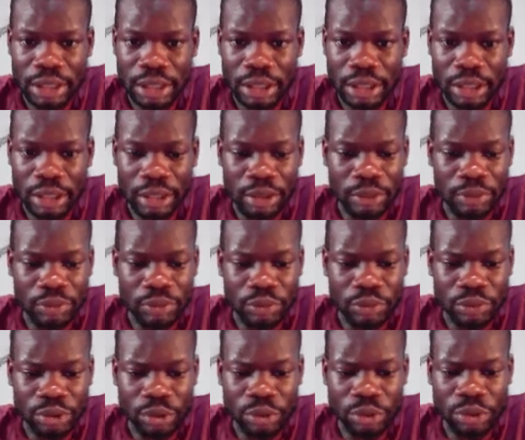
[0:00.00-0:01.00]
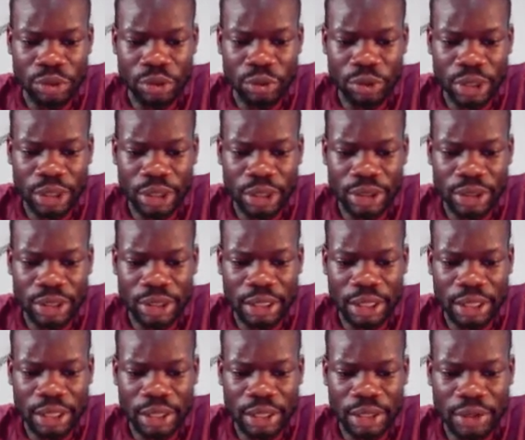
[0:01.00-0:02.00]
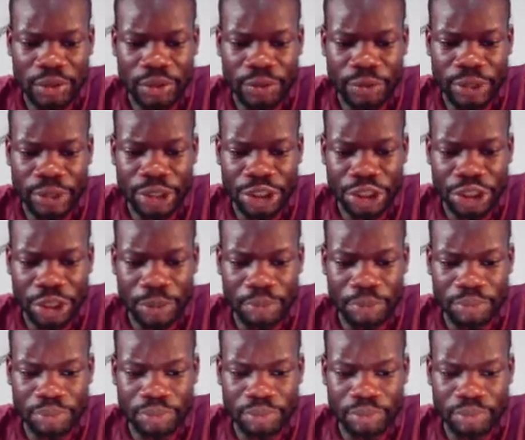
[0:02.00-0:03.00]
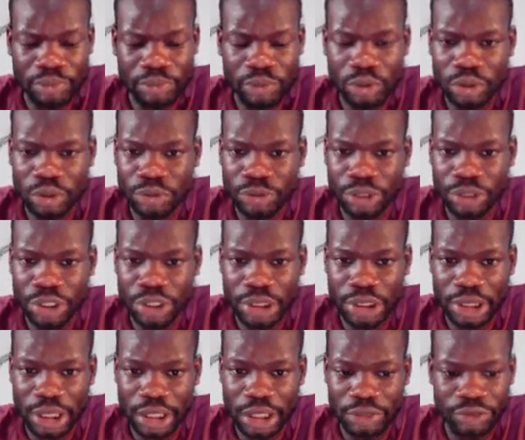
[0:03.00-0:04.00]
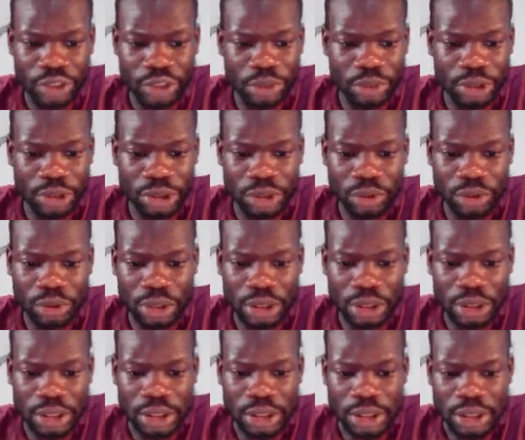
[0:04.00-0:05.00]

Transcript: So we're going to do that, reshape those feature and target variable into what?